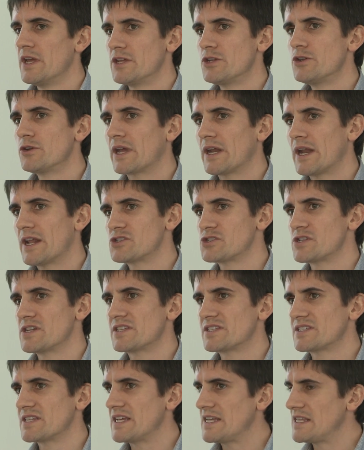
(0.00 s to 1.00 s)
you can actually
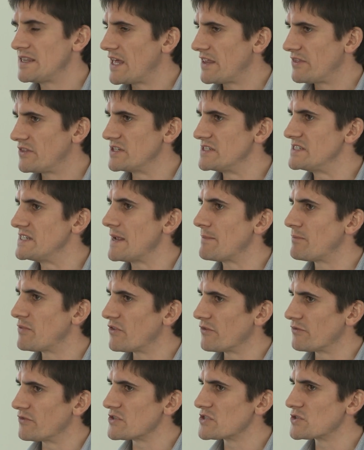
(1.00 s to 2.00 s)
see that the
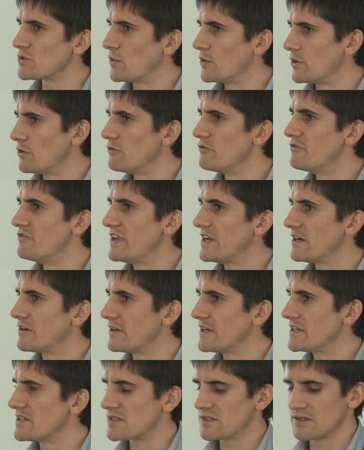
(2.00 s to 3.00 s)
depth of the soil
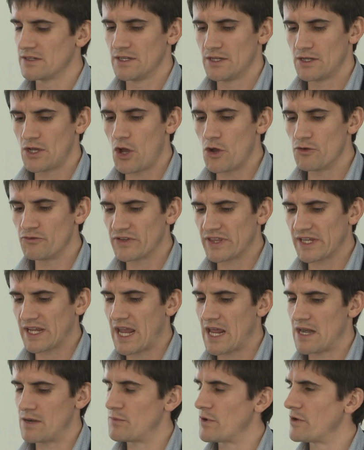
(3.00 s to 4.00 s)
varies over the
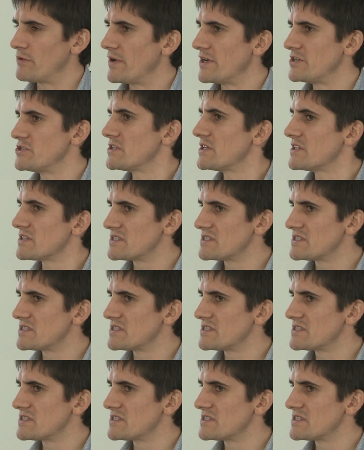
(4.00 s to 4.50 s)
Canterbury region.